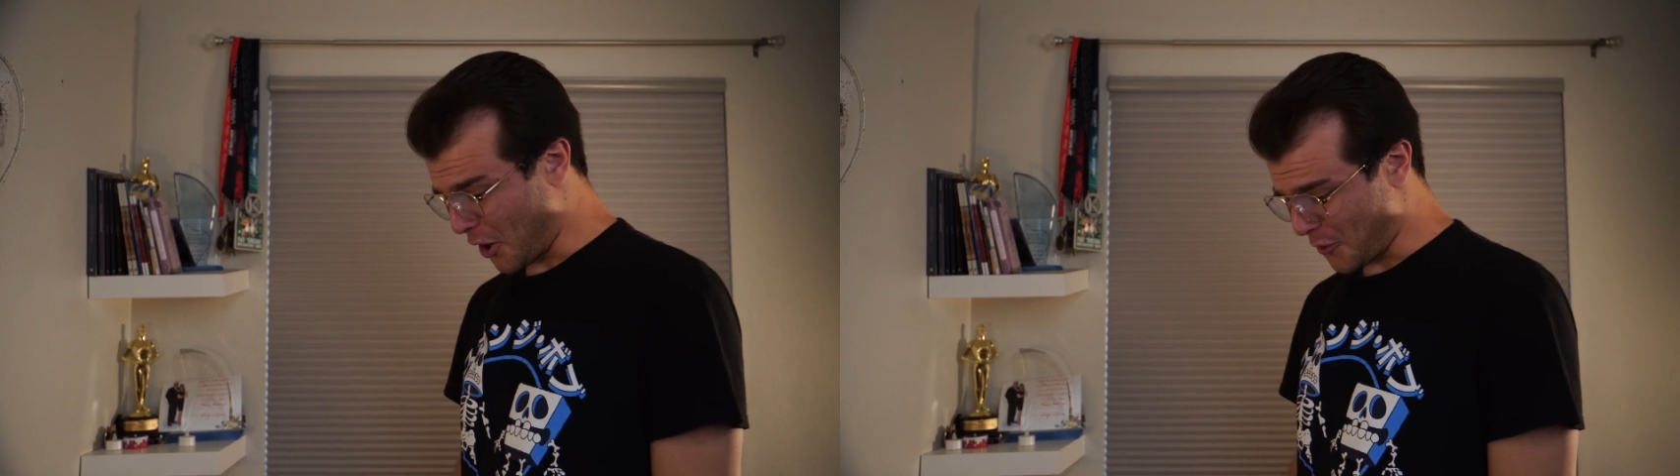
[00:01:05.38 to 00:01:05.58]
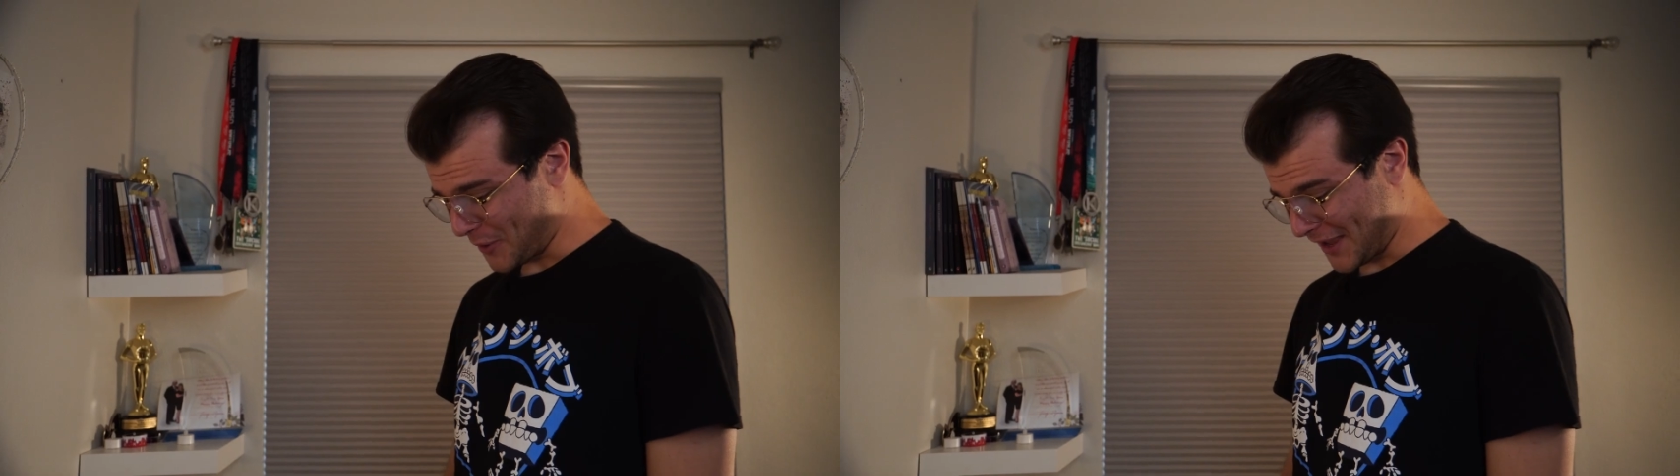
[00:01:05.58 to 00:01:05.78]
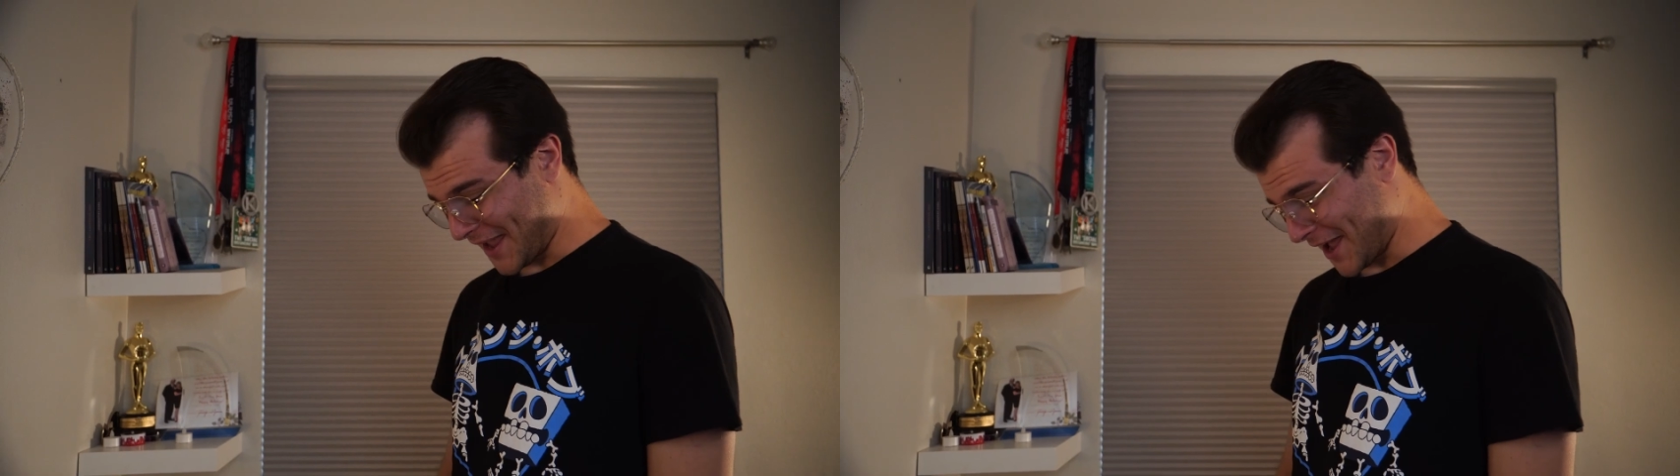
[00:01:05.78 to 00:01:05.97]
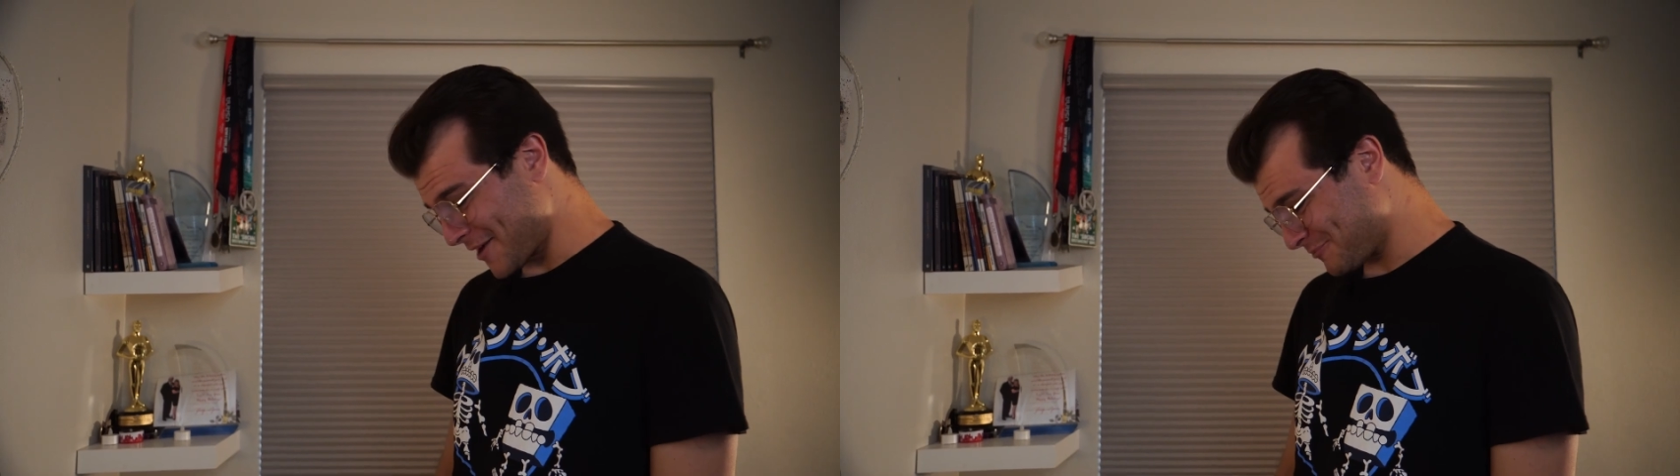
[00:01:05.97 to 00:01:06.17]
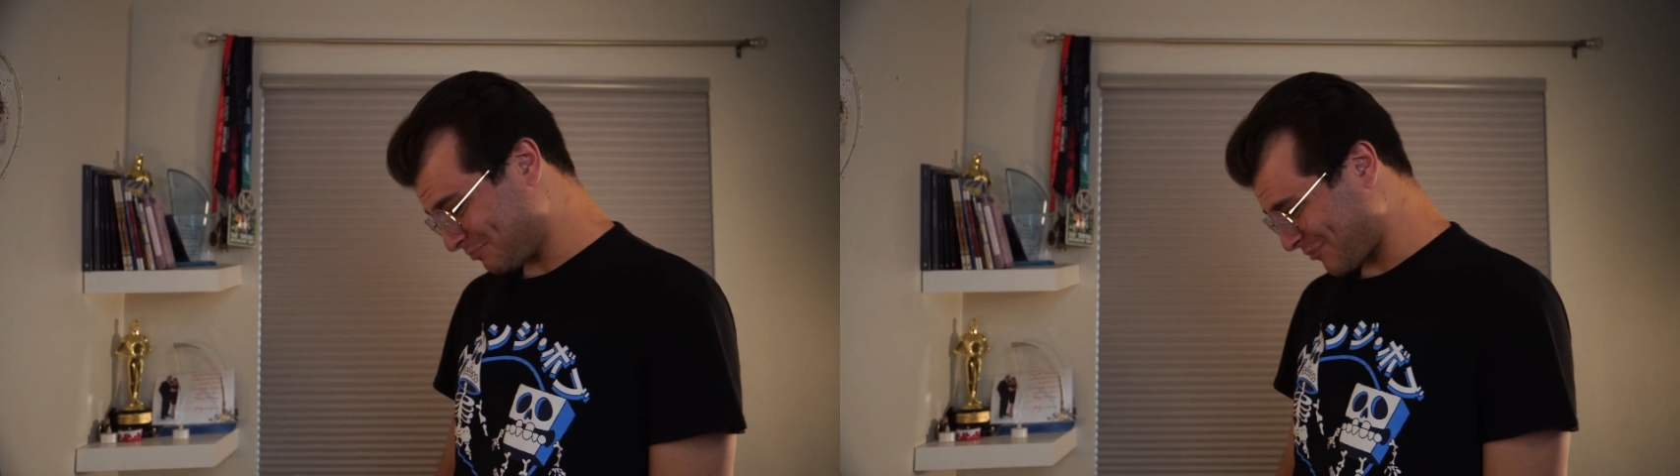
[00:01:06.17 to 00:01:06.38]
Oh
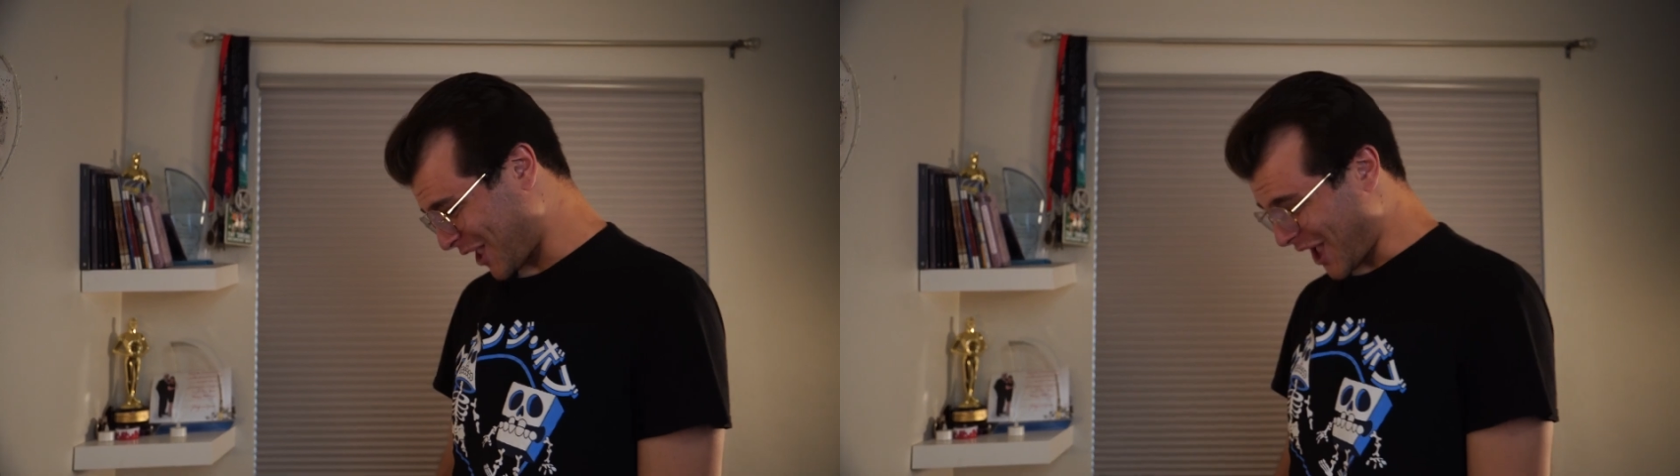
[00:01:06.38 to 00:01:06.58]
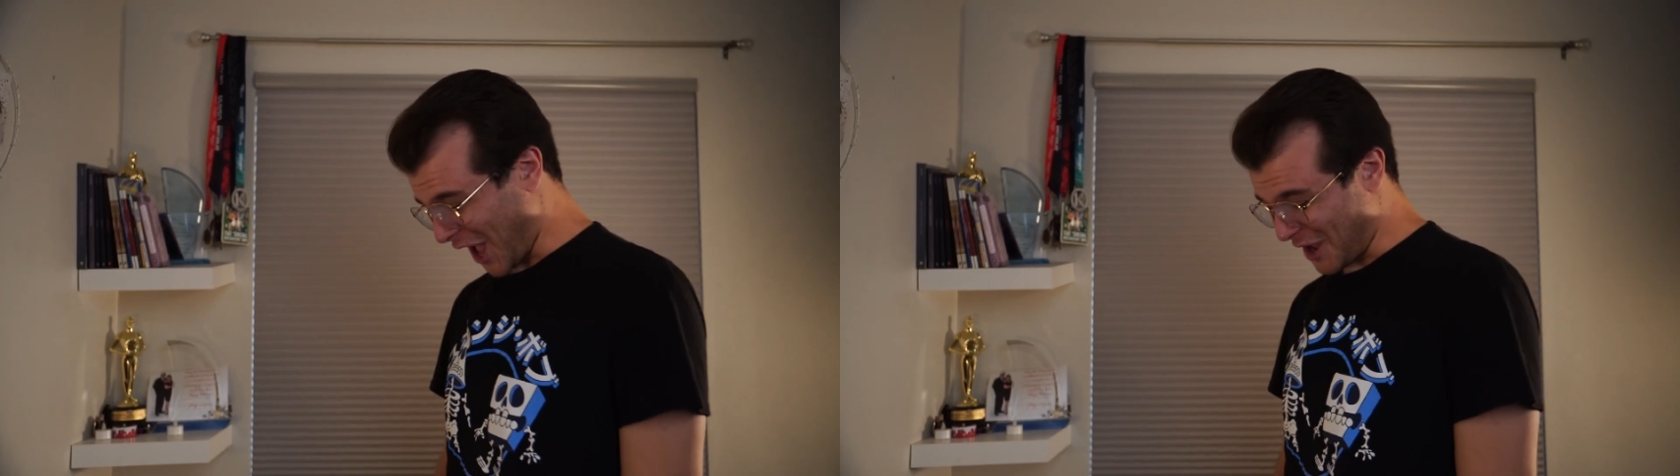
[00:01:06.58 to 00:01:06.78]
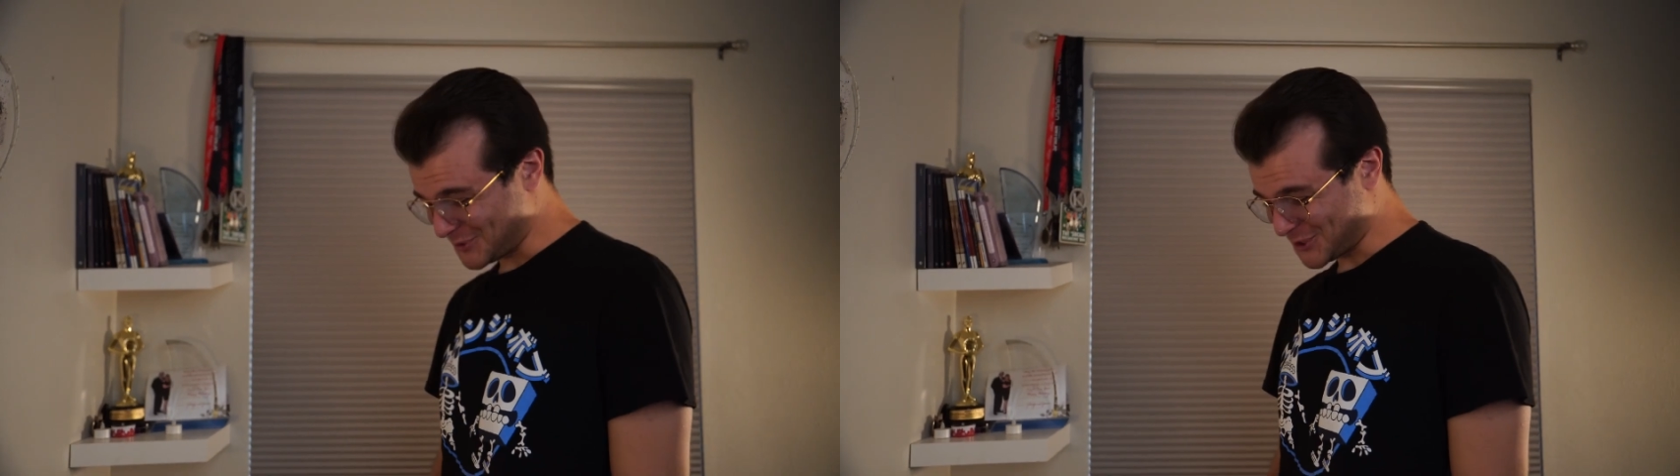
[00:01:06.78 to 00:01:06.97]
yeah? I'm